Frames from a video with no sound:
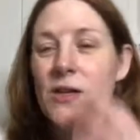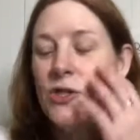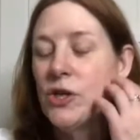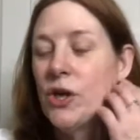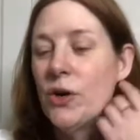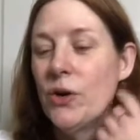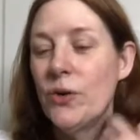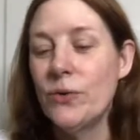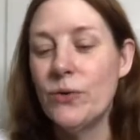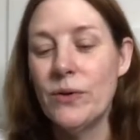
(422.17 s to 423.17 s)

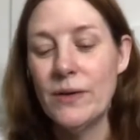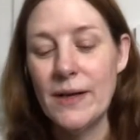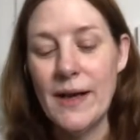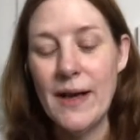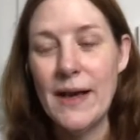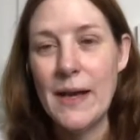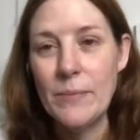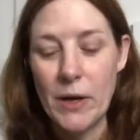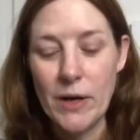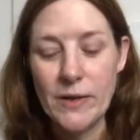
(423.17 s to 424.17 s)
So again, I
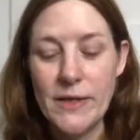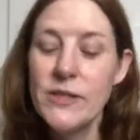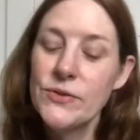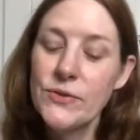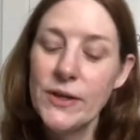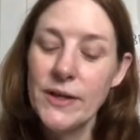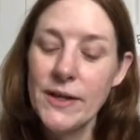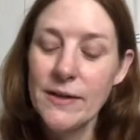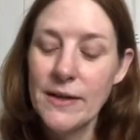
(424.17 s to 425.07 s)
bought these 3.